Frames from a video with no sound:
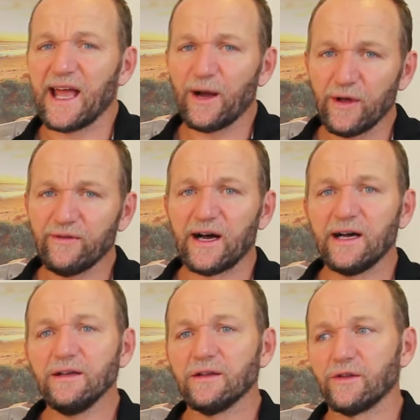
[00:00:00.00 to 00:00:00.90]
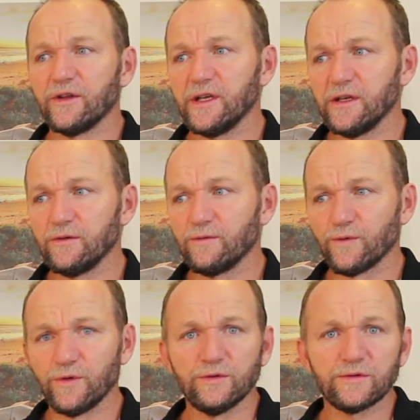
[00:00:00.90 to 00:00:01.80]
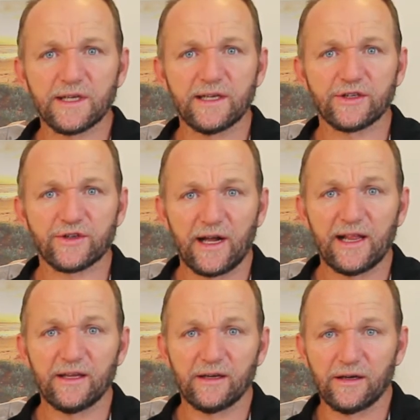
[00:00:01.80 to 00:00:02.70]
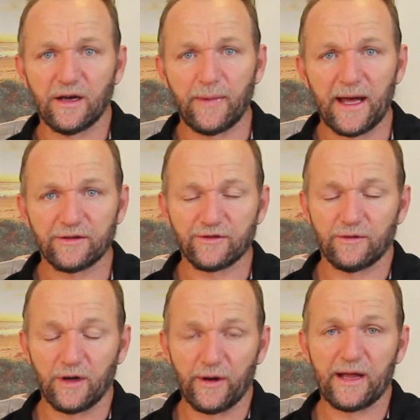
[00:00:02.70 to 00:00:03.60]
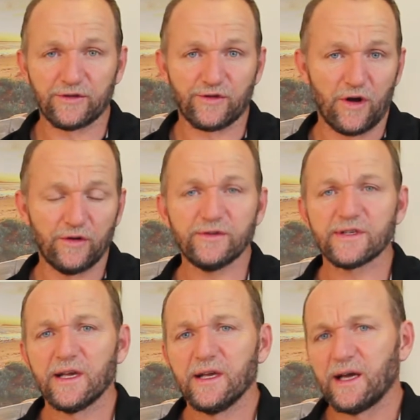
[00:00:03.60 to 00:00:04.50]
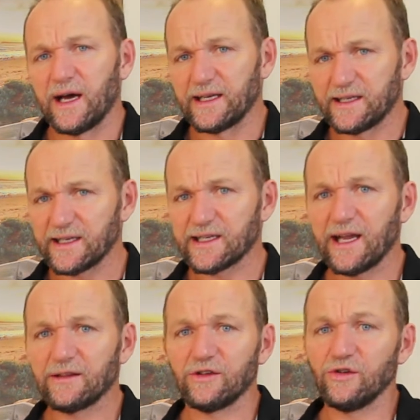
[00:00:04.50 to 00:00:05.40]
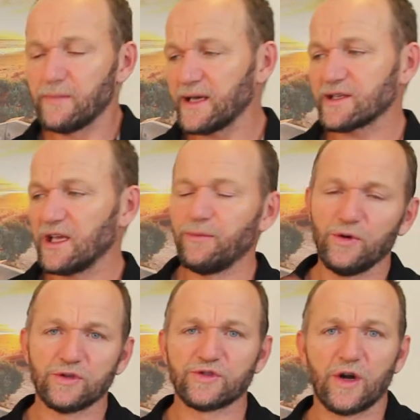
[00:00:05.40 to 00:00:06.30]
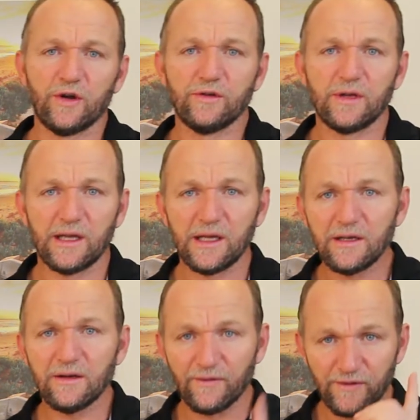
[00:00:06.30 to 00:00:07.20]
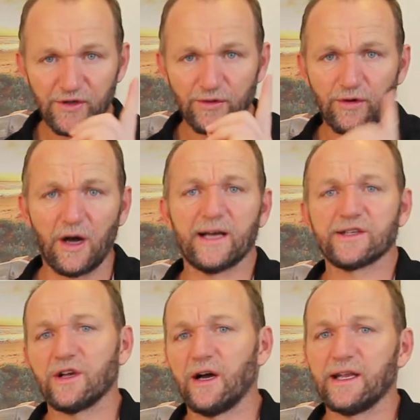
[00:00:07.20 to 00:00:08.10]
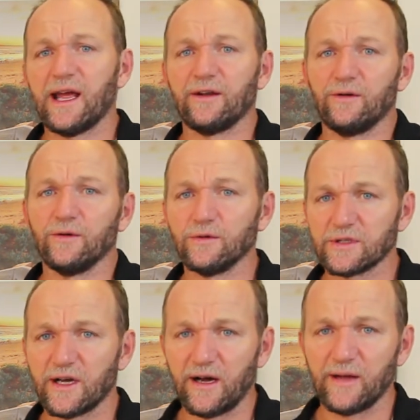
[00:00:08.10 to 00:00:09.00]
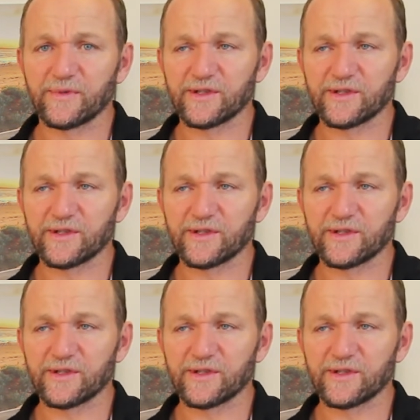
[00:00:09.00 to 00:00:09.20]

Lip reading: However, the rules in Australia around drones dictate that you must keep your drone in visual eyesight at all times.